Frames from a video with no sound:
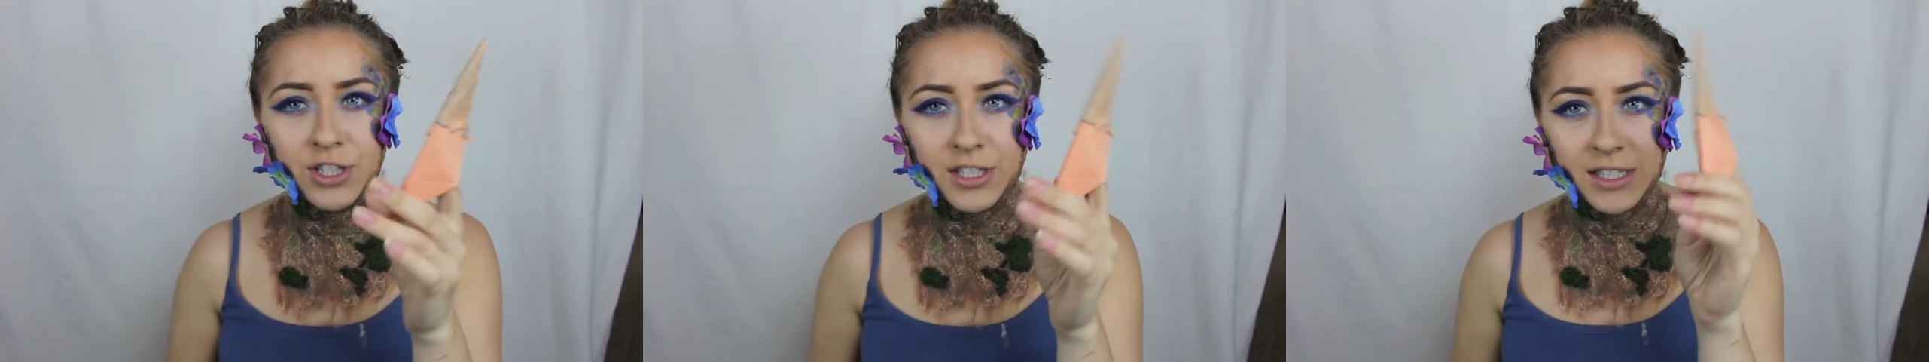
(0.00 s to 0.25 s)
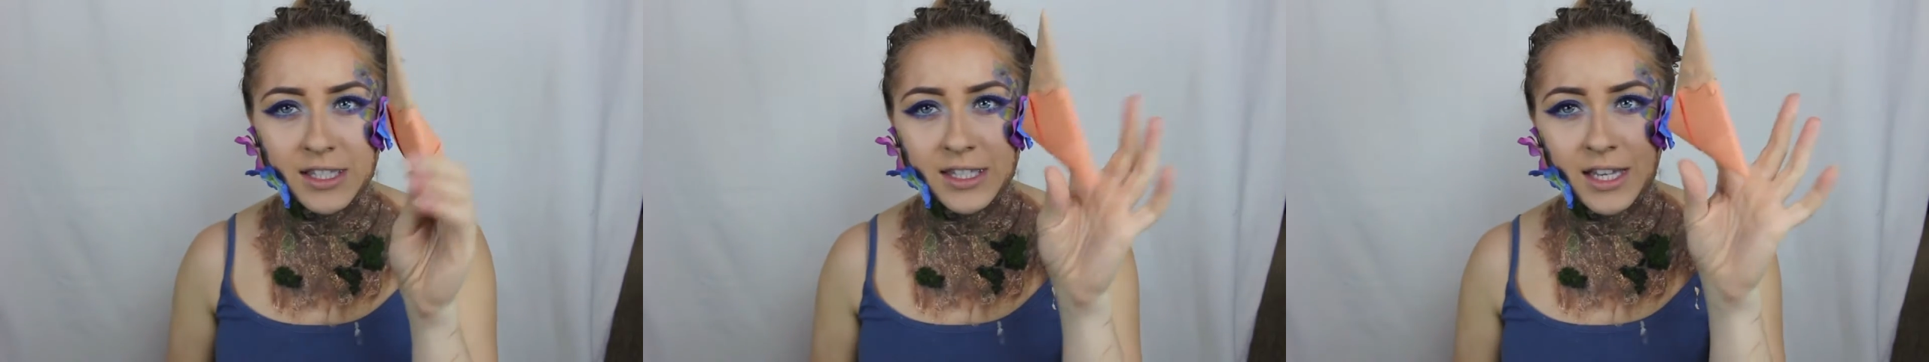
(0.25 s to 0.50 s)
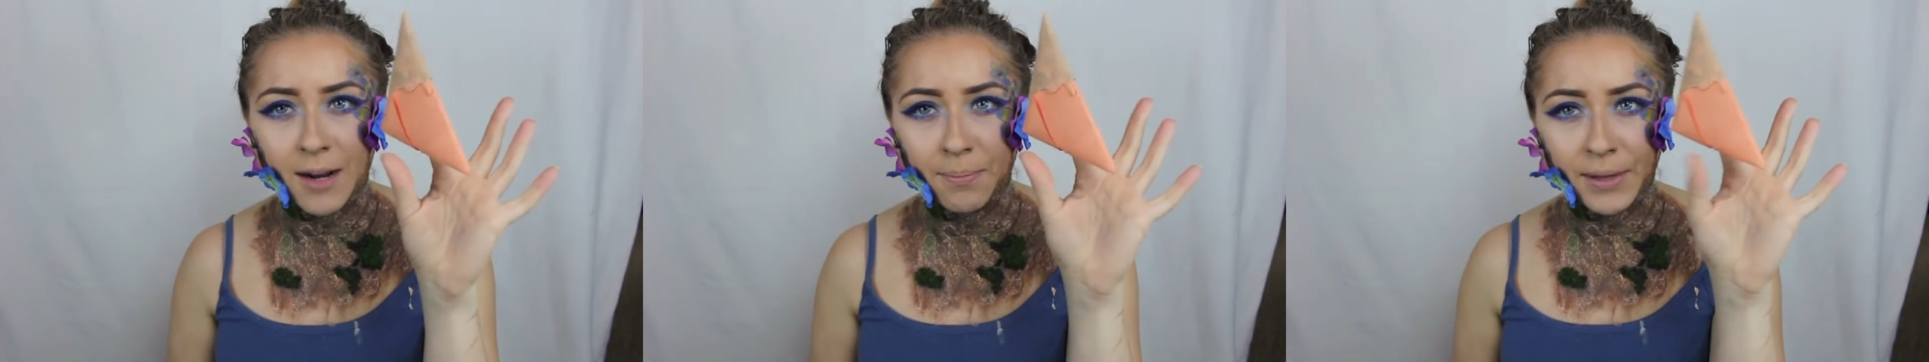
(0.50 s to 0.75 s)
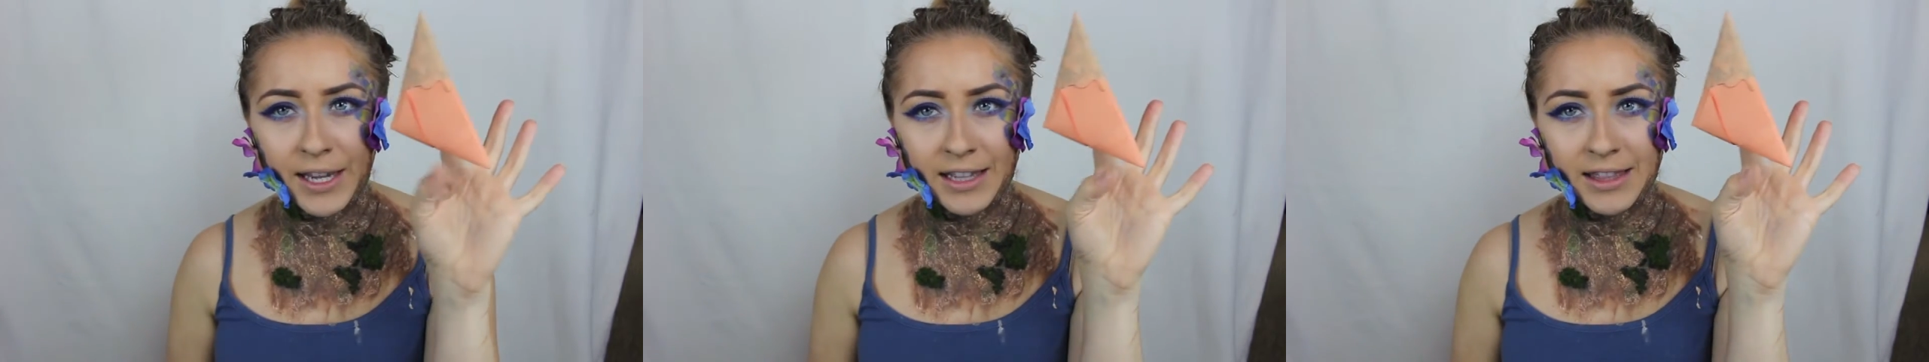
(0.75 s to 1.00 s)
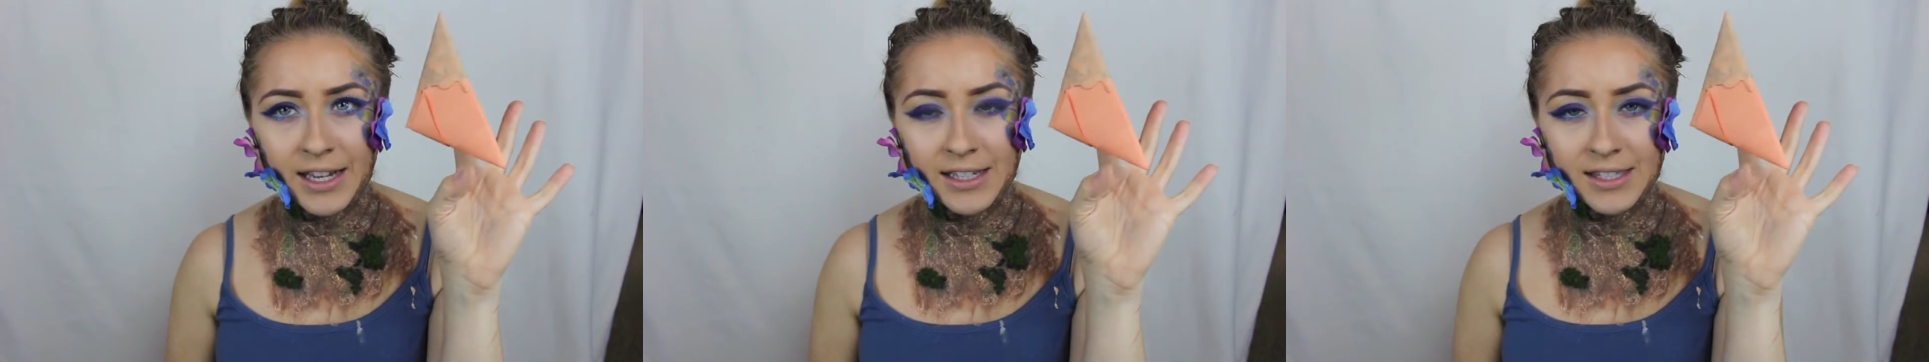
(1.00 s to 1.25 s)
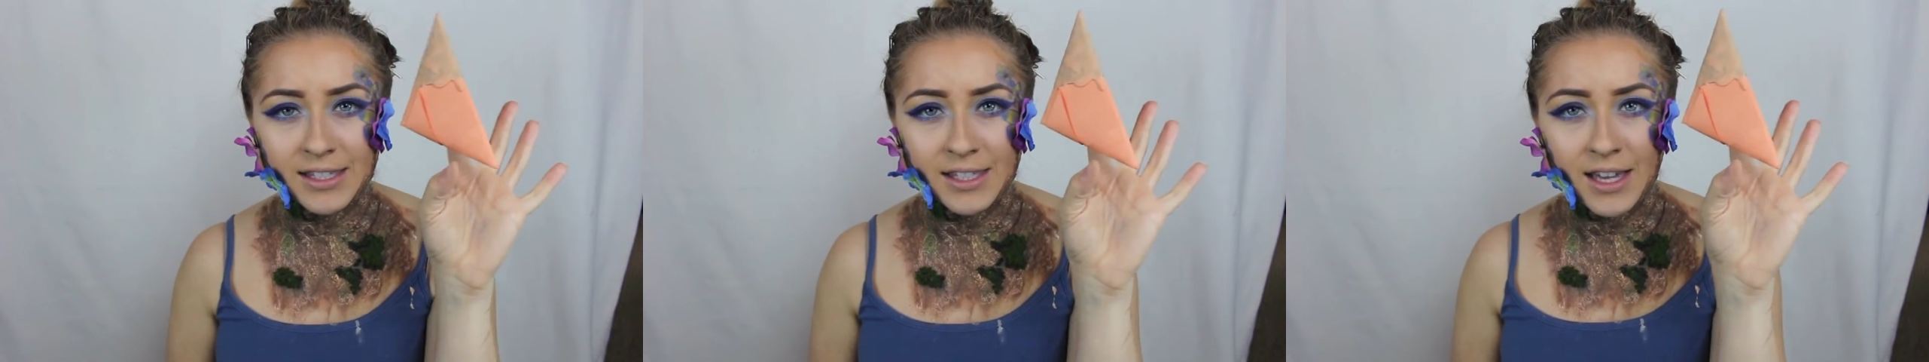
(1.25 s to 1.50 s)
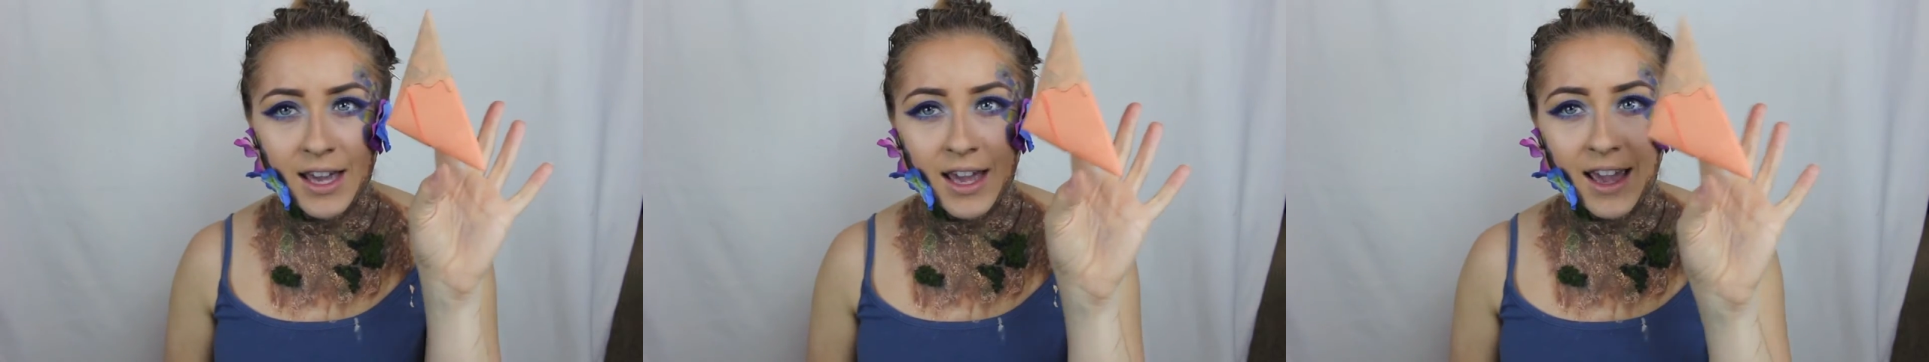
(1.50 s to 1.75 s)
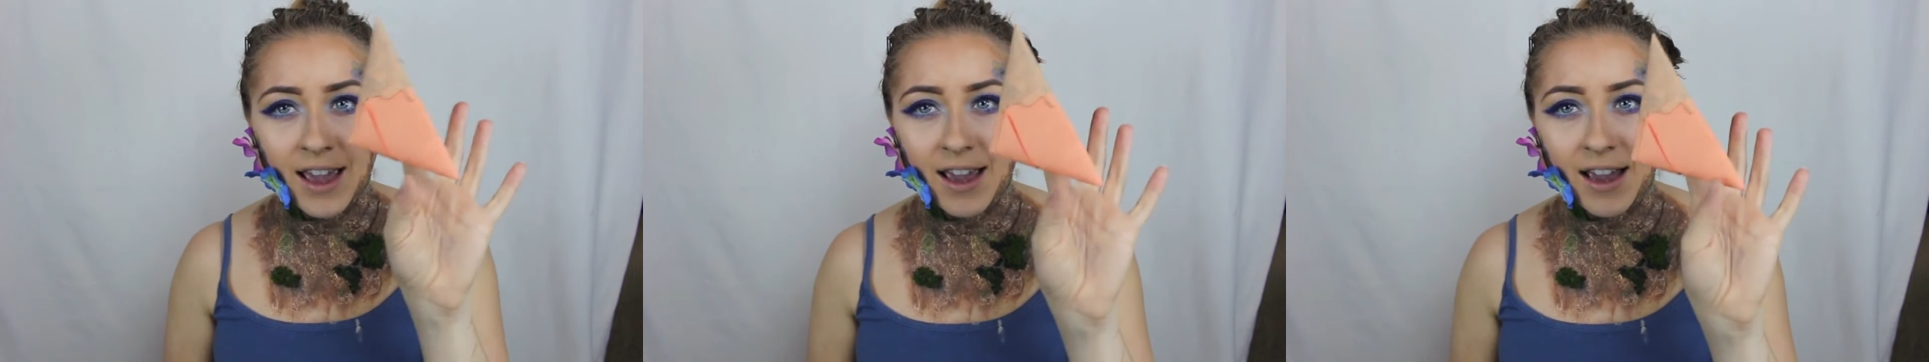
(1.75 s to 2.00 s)
just can sit up like this
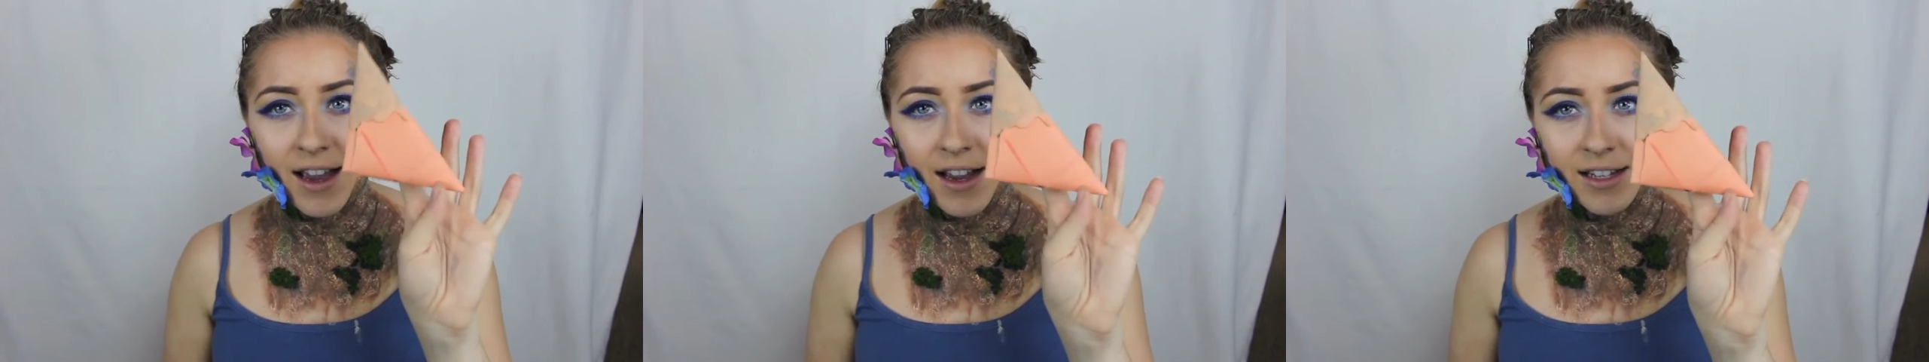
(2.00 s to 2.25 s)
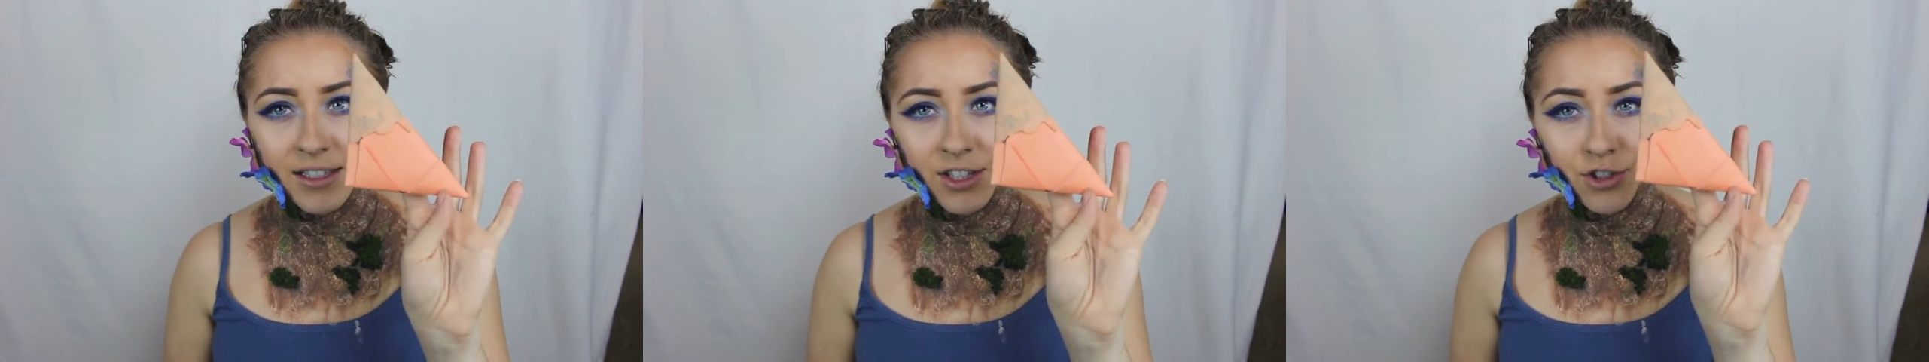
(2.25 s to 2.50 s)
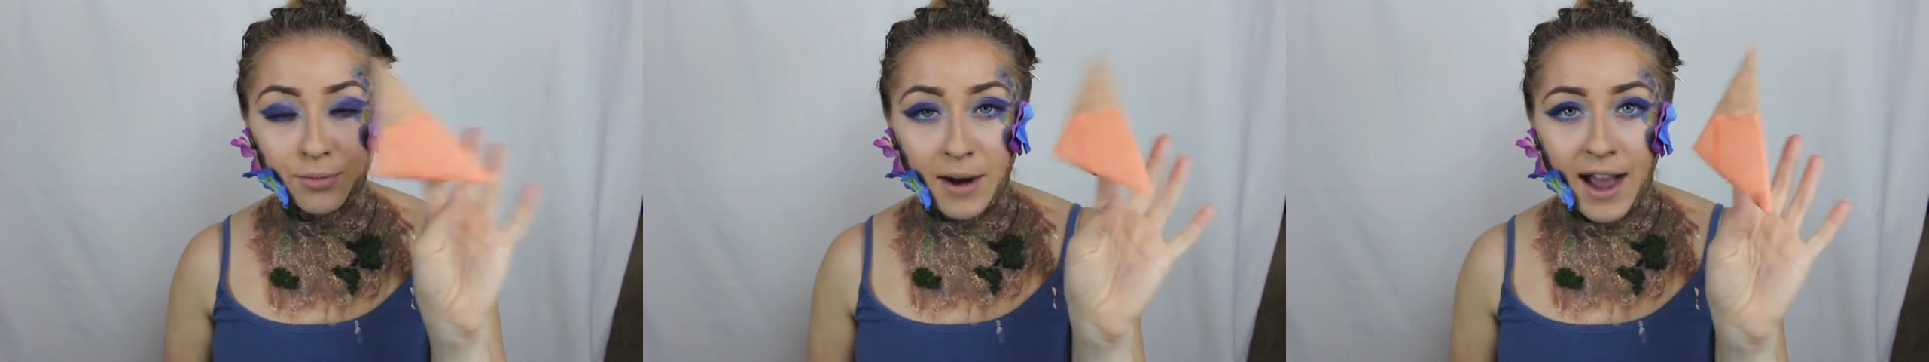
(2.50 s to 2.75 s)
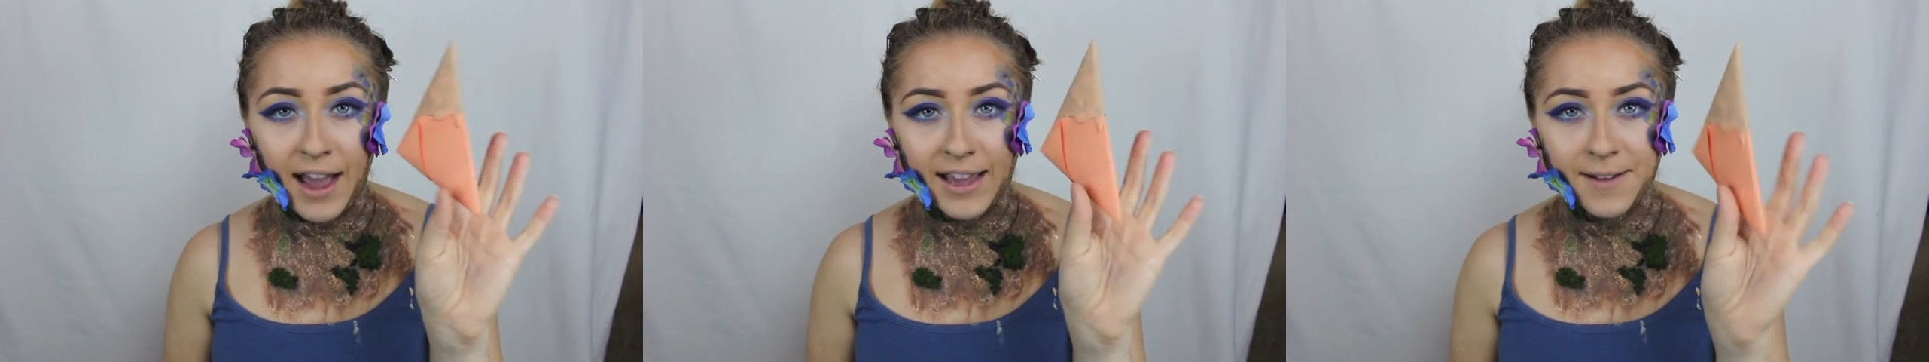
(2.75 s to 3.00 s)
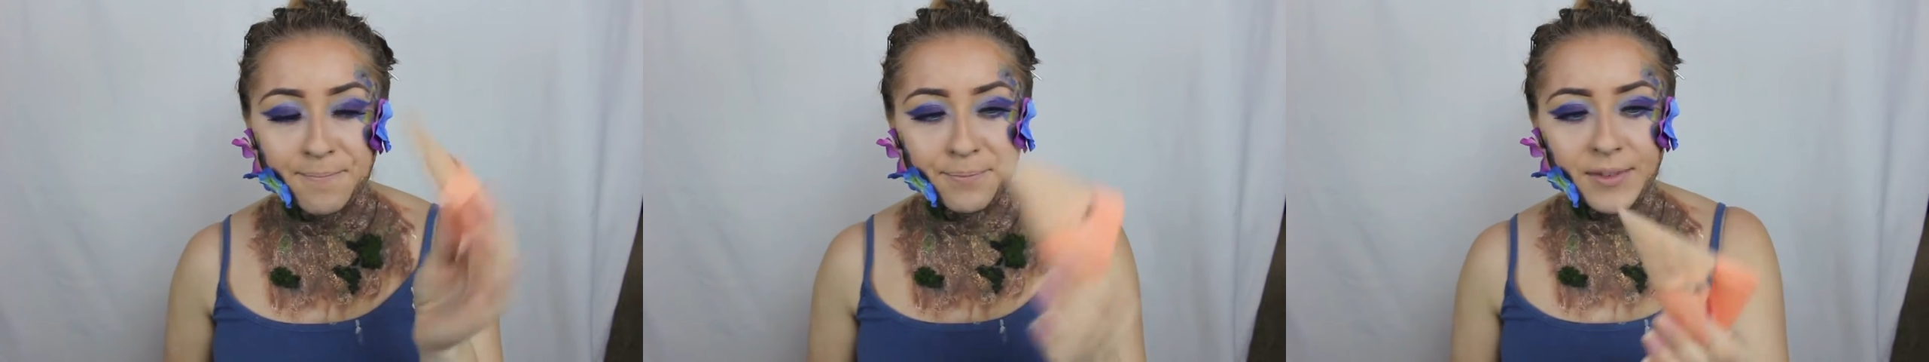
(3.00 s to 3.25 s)
and dry.